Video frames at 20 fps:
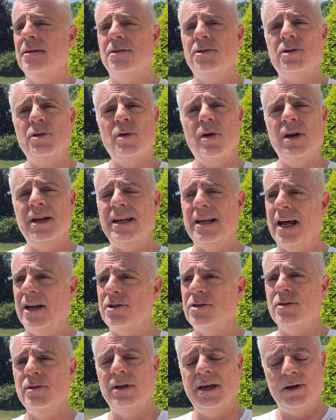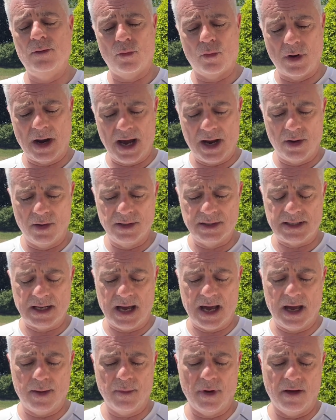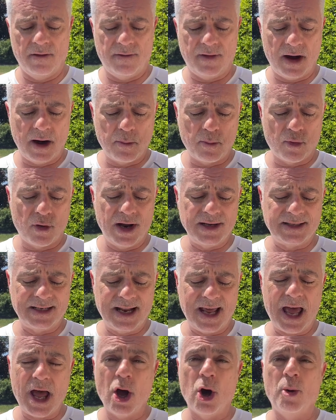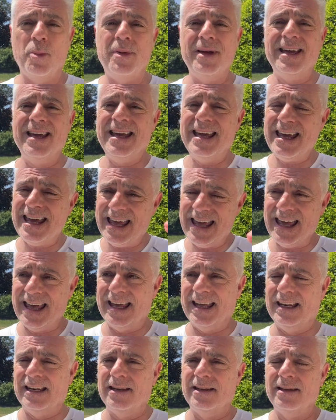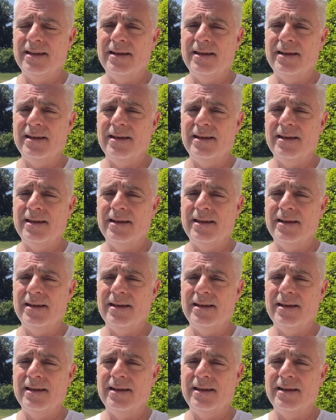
too early, not too late, right on time, a very present help in